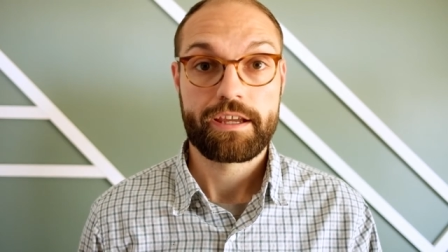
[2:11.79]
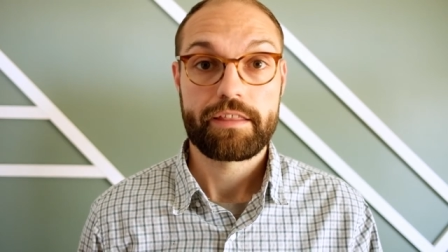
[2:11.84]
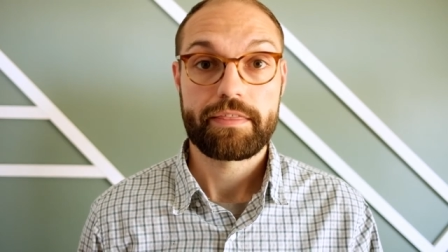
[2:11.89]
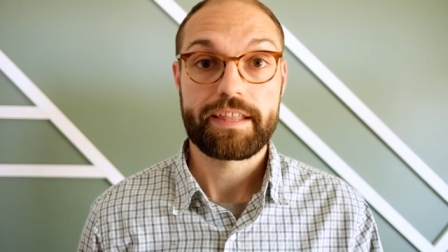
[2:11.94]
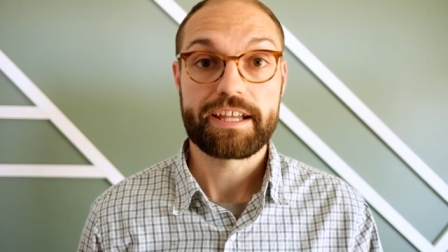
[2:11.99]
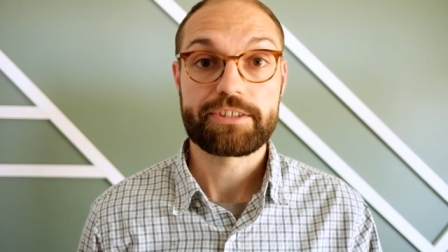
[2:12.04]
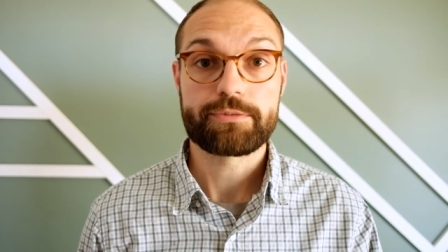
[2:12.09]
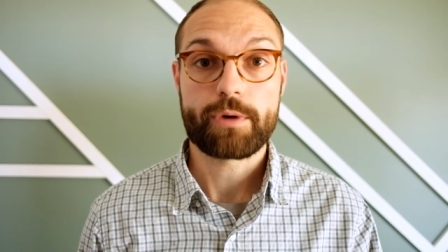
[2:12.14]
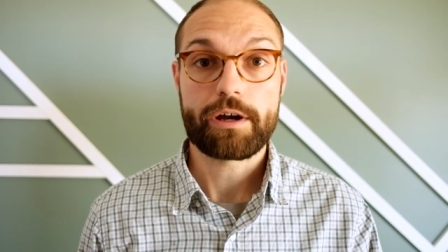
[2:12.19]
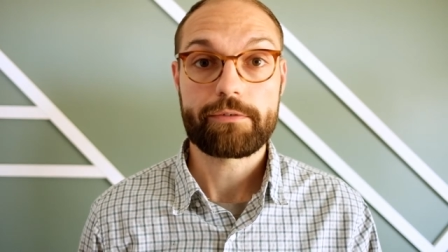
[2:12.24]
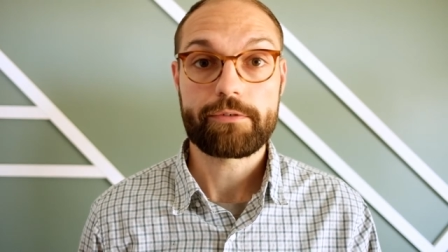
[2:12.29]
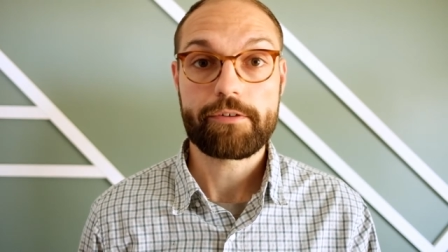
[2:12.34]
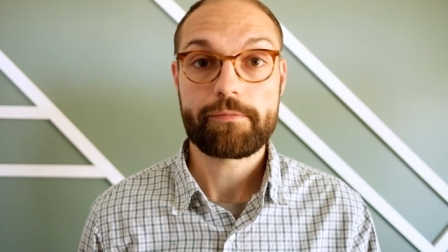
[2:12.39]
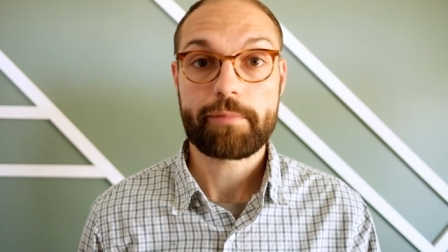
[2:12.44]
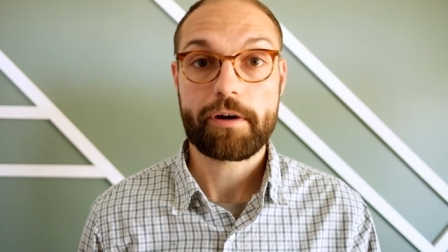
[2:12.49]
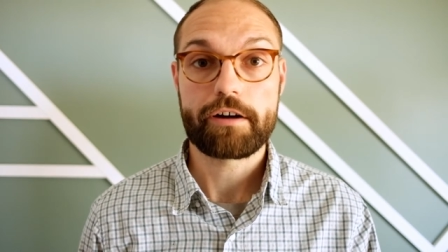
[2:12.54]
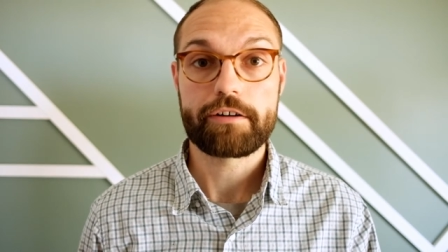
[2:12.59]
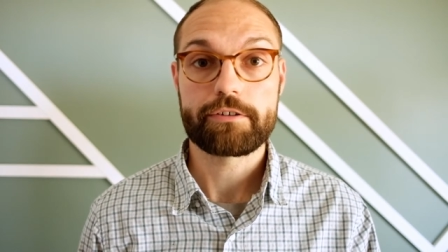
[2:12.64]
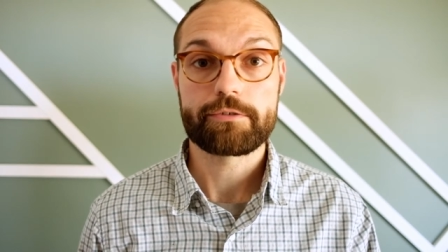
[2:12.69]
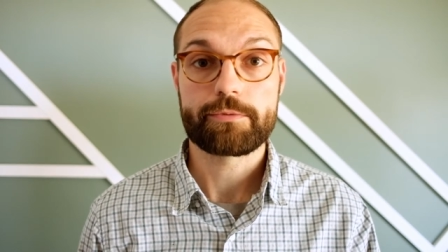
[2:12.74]
That's why we've
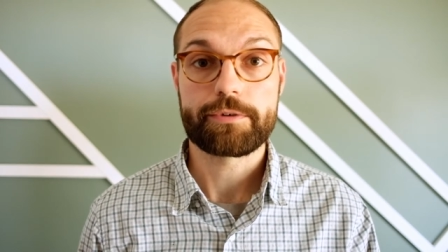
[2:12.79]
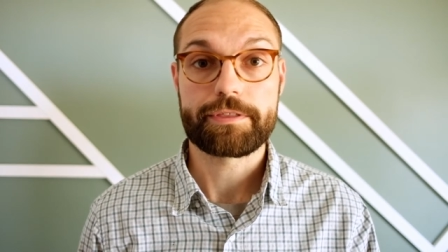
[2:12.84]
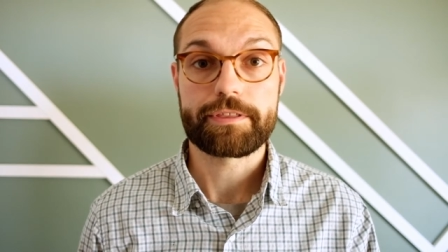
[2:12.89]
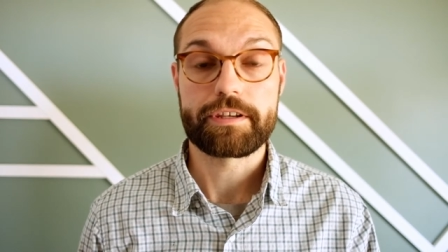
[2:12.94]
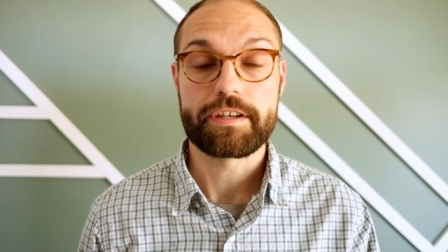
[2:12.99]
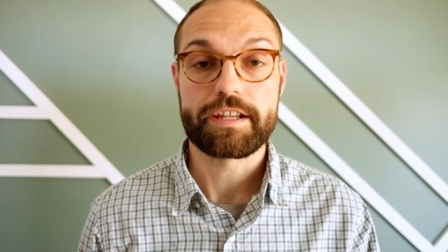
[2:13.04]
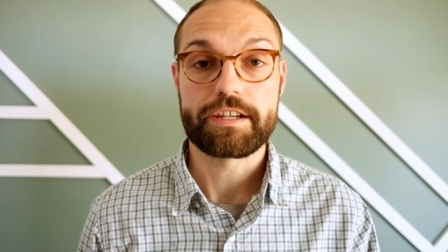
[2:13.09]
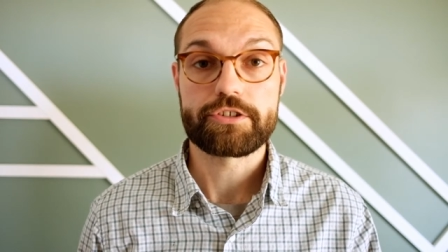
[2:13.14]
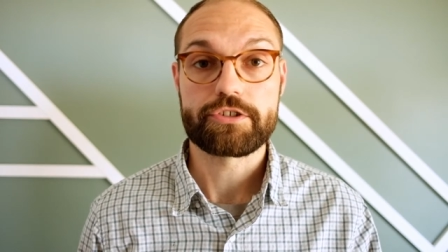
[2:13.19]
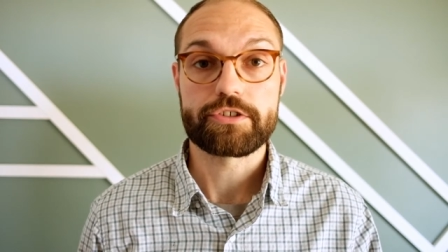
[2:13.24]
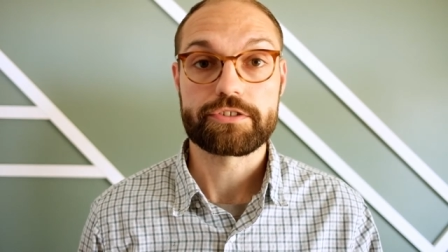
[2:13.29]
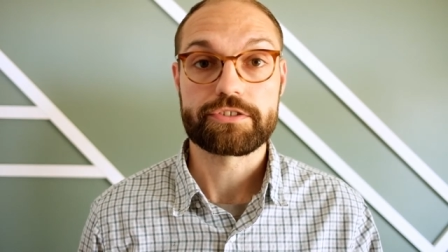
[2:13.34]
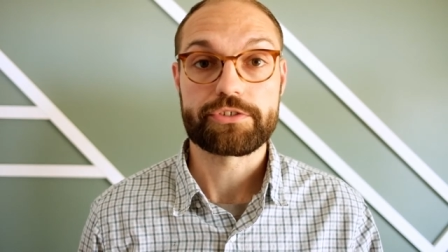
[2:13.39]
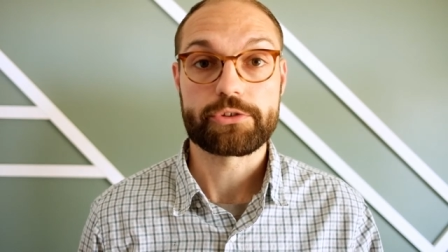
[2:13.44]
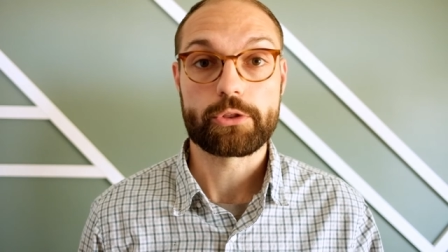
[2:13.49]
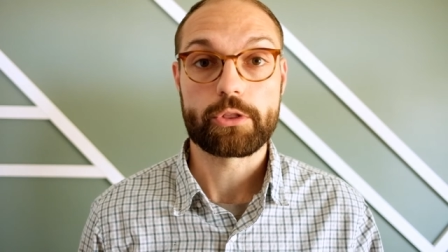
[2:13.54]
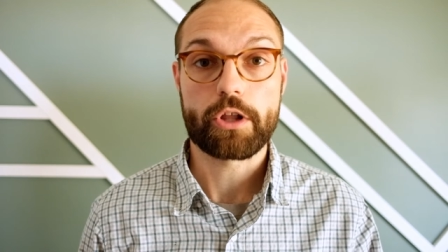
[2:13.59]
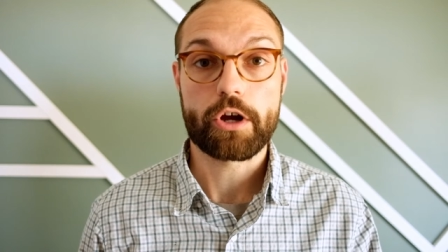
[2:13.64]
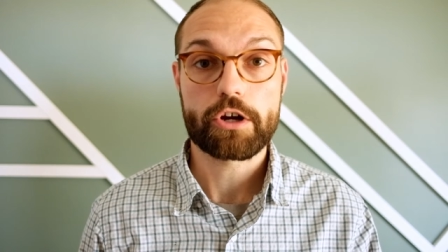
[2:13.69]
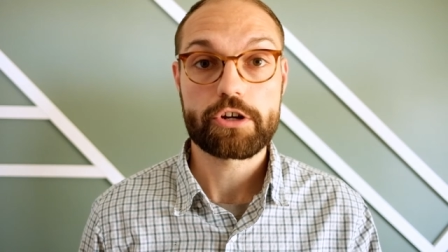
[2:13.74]
partnered with the nation's
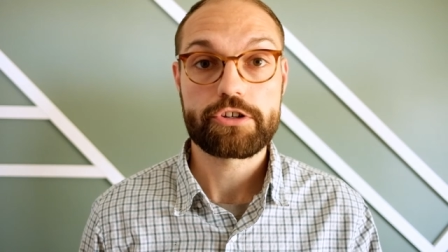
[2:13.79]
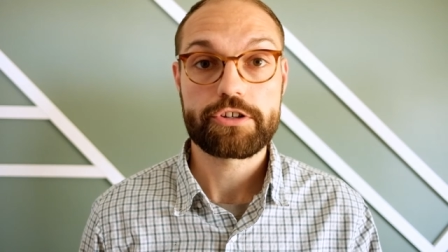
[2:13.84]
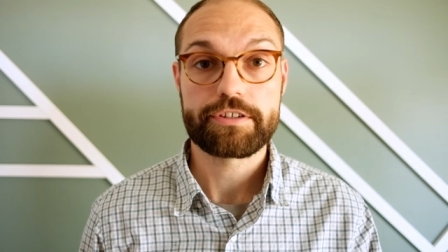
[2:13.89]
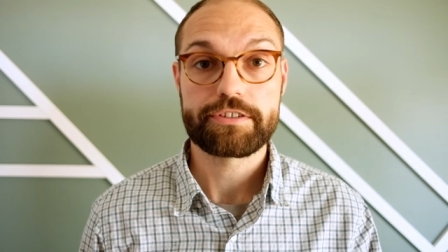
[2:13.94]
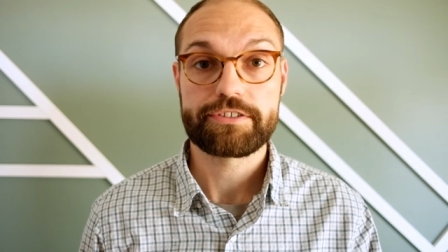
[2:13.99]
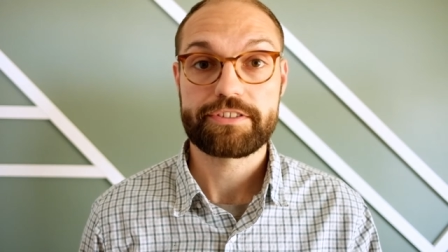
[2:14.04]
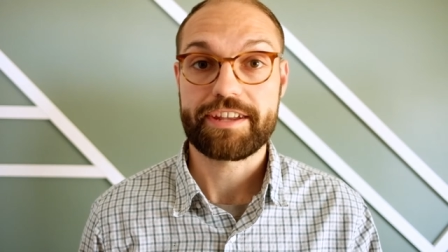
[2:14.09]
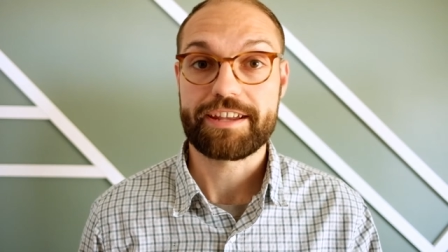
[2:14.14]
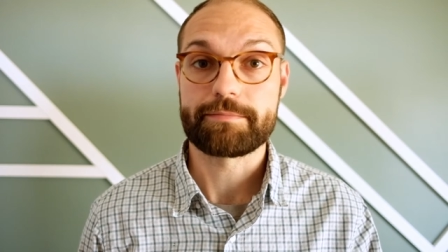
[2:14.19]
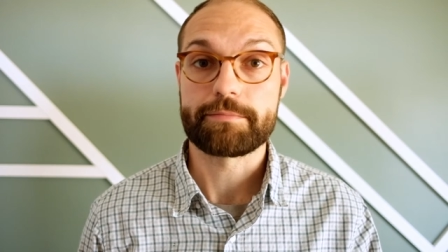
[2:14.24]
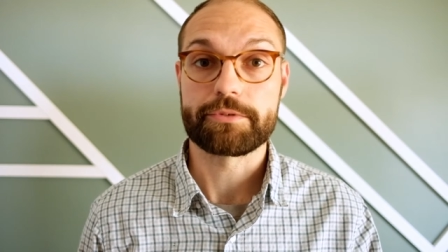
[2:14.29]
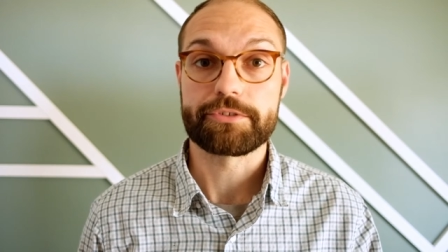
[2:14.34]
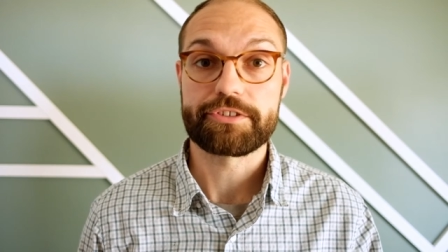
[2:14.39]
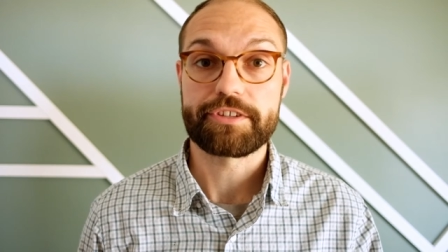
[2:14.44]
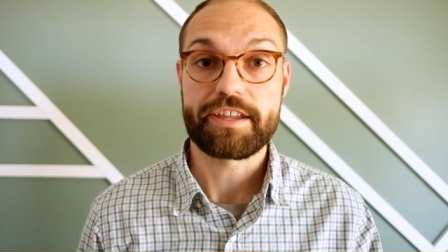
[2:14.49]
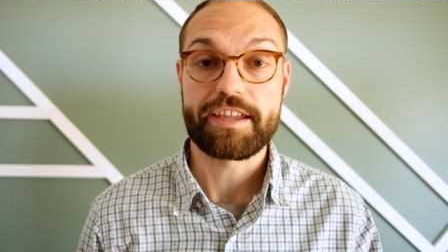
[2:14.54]
largest and most